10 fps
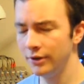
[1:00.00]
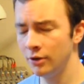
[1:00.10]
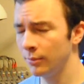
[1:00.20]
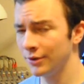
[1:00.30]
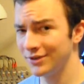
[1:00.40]

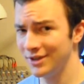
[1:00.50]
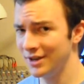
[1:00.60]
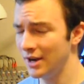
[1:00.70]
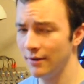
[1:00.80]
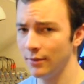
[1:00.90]
you almost
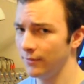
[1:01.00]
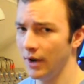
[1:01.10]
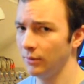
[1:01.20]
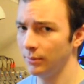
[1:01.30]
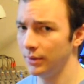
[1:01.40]
never
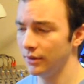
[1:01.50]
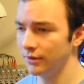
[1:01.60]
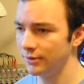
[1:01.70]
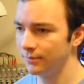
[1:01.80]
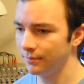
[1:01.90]
find
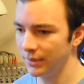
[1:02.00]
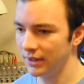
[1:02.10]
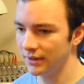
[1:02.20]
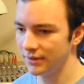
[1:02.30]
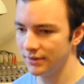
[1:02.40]
repeaters
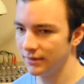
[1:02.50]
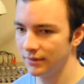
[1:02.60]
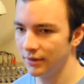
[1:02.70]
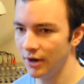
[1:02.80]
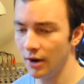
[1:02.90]
because
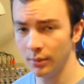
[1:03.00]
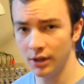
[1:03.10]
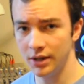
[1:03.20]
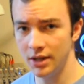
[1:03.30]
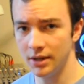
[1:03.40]
they're not
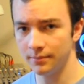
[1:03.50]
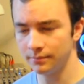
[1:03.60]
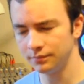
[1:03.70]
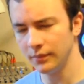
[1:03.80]
really needed.